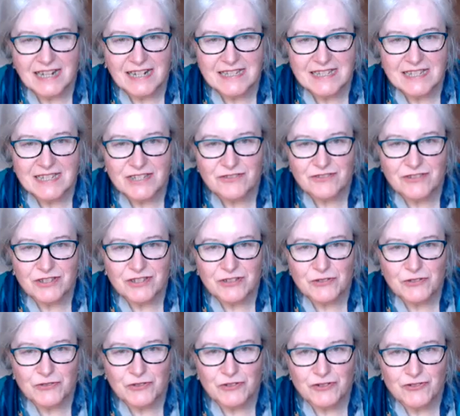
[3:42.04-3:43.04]
Analysis
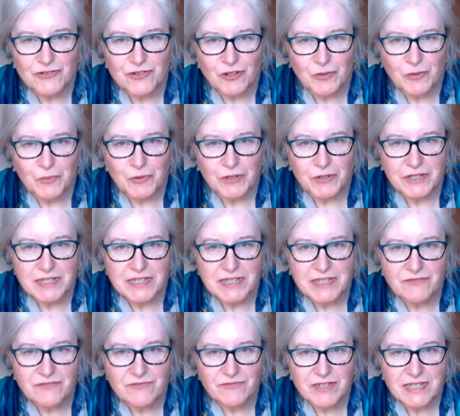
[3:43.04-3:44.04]
Critical Control Point.
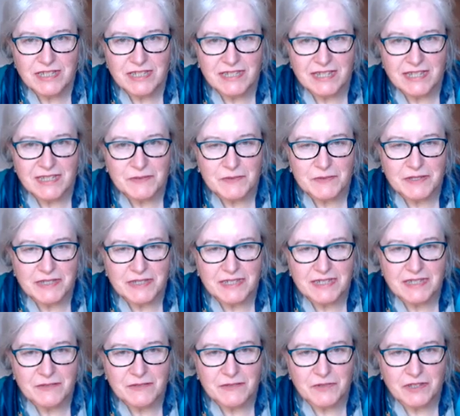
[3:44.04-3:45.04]
It's a risk assessment
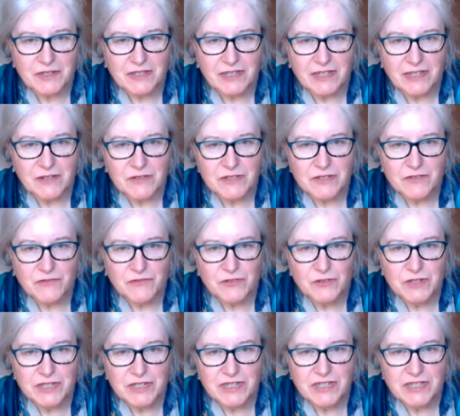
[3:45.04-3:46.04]
system that they use in the
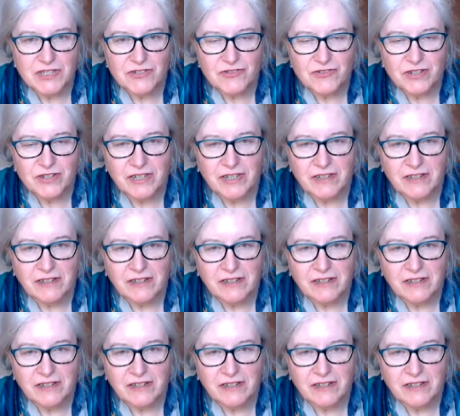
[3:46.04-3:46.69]
food industry.